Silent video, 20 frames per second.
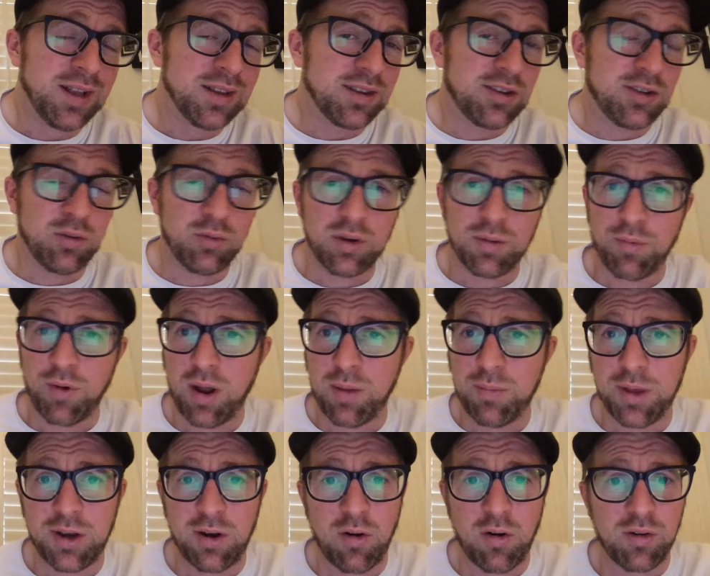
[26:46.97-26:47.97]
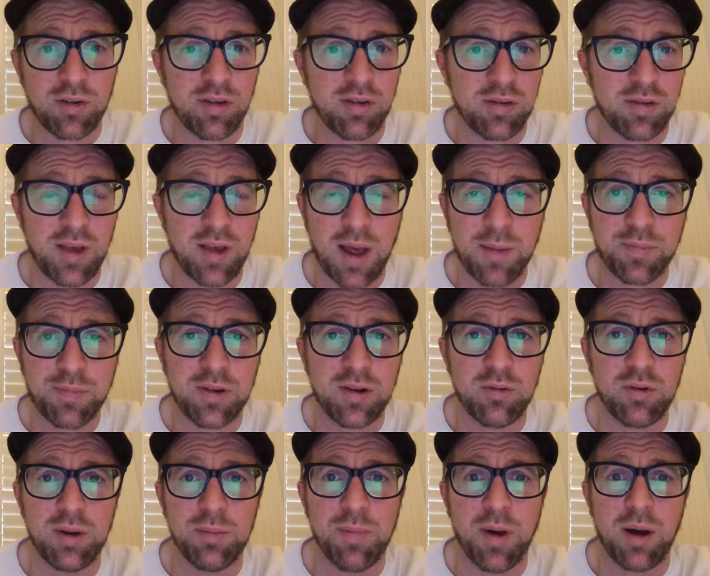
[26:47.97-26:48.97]
The two de Bromhead horses
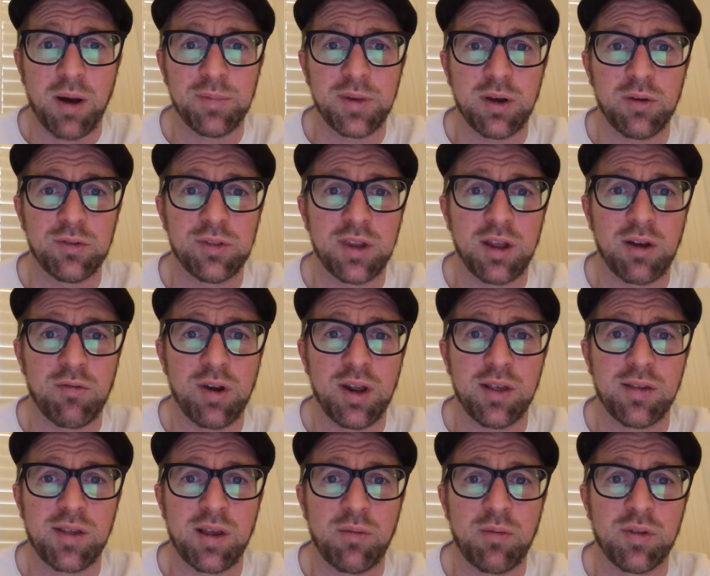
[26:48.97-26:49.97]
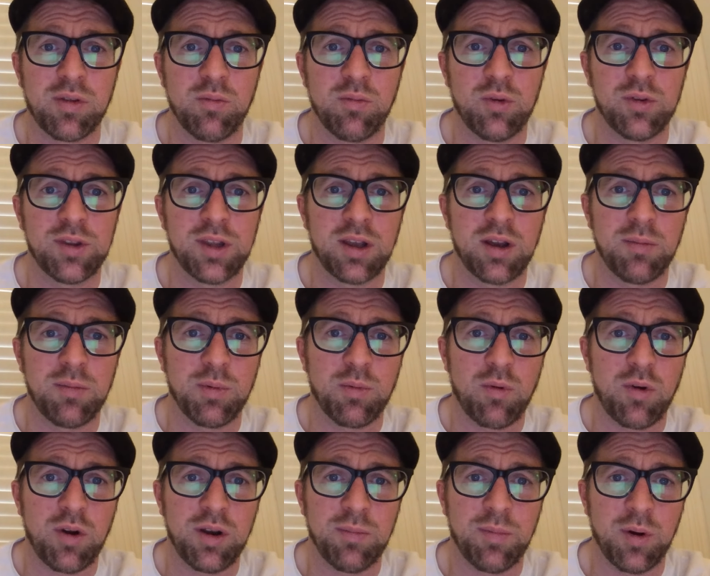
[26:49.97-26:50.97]
absolutely bombed out in that race. That was the one thing I'd be
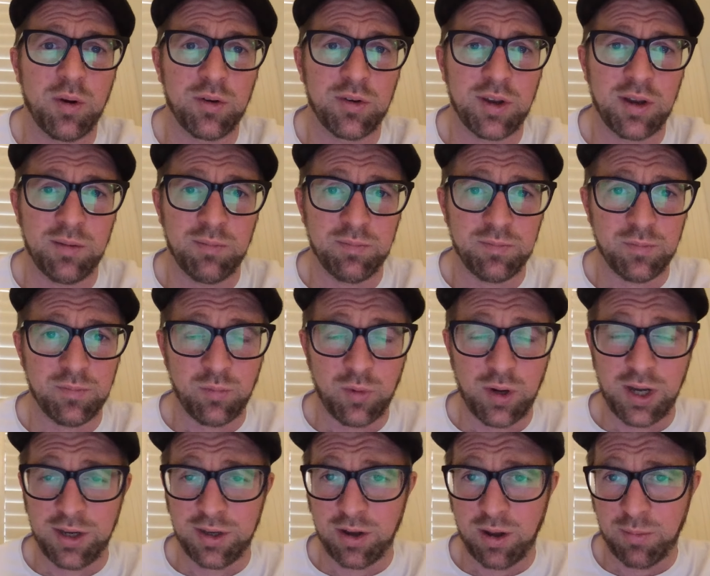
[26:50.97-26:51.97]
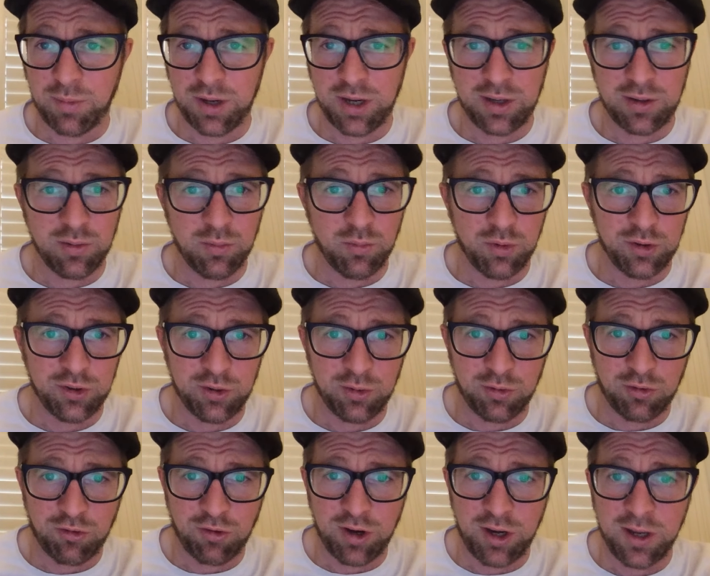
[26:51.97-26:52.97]
worried about. And Willie dominated a 1,
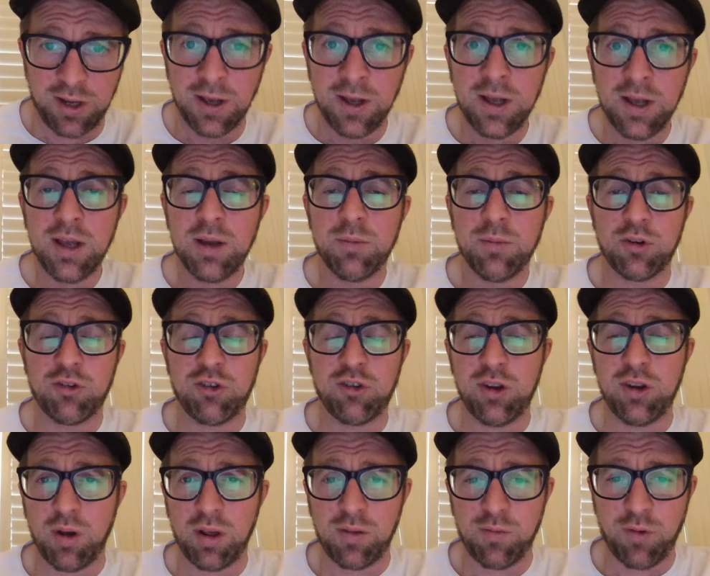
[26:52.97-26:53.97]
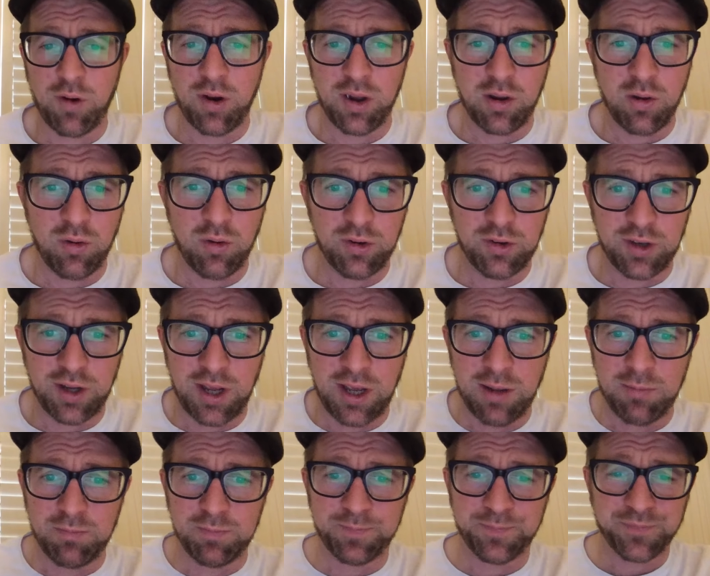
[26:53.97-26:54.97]
2, 3, but she was very good.
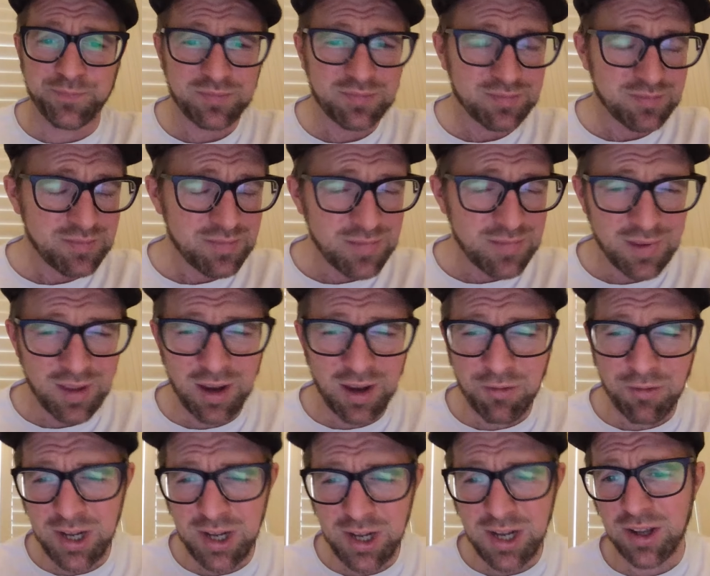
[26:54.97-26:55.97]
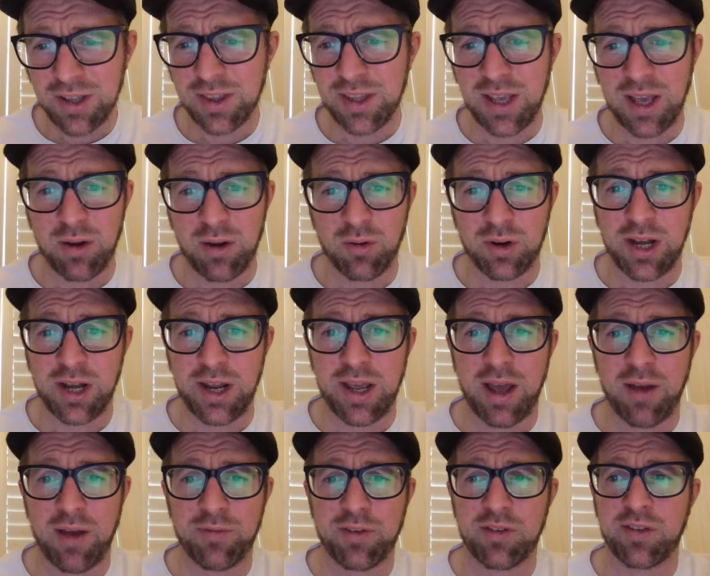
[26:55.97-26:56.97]
I really like the Yellow Clay,
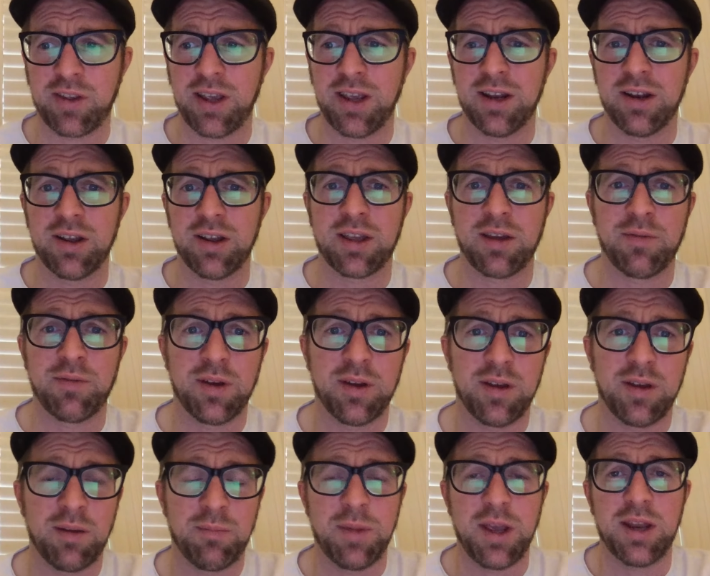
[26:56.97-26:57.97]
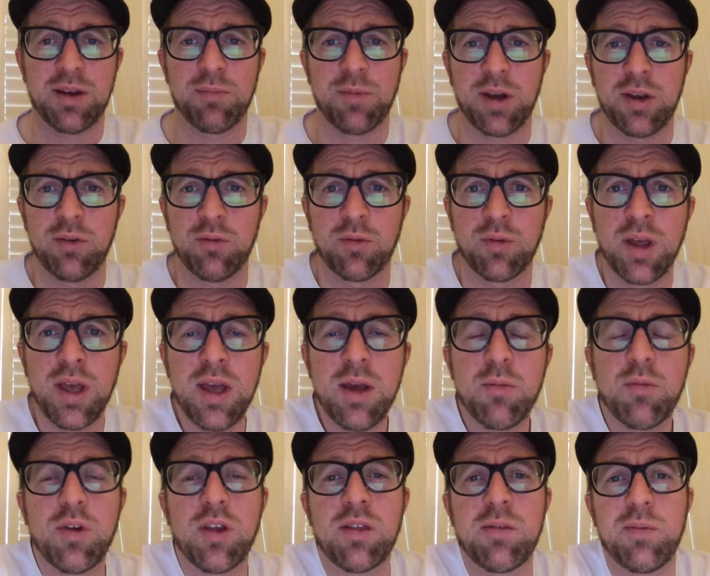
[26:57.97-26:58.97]
I have to say. Like, I have a mate of mine who
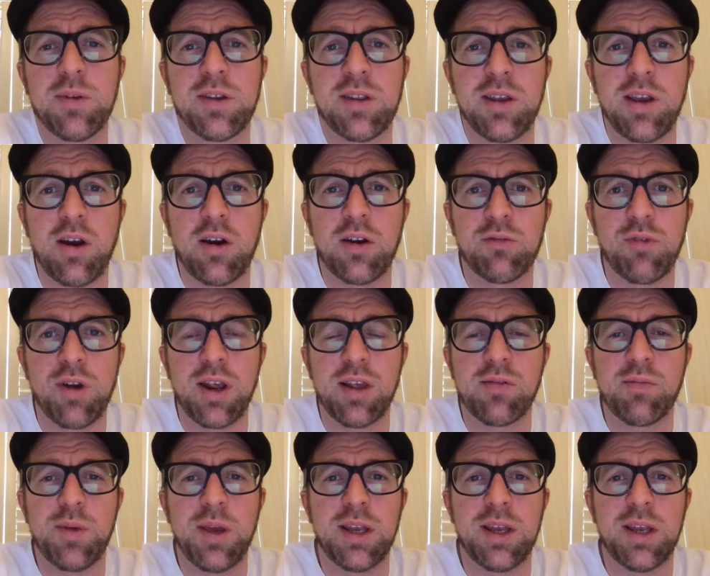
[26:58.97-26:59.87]
brings me to the odd race